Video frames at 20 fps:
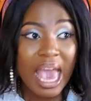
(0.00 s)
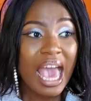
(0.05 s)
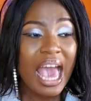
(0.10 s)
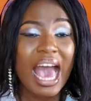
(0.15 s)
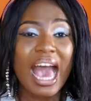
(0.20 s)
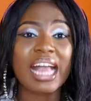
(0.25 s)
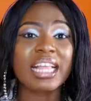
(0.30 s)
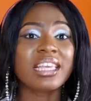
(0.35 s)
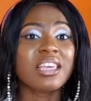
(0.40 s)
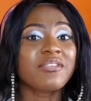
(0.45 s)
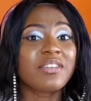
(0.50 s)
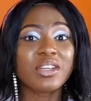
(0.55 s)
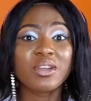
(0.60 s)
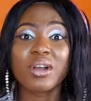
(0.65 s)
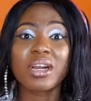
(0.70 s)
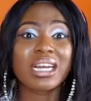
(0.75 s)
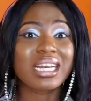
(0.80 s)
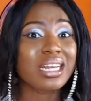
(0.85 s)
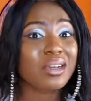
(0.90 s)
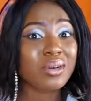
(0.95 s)
And if I don't
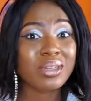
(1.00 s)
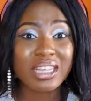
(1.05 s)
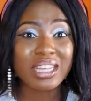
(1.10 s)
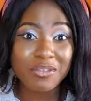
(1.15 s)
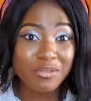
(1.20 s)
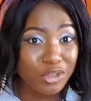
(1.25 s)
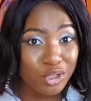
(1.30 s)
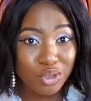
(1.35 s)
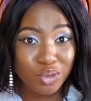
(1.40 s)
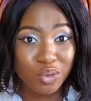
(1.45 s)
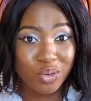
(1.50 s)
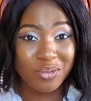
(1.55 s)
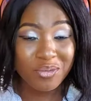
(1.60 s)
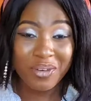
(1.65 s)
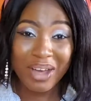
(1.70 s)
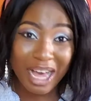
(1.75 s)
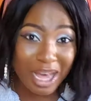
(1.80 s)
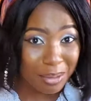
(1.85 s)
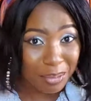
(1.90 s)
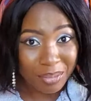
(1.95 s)
click on that video,
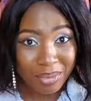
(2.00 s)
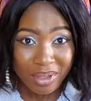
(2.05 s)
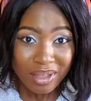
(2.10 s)
fam,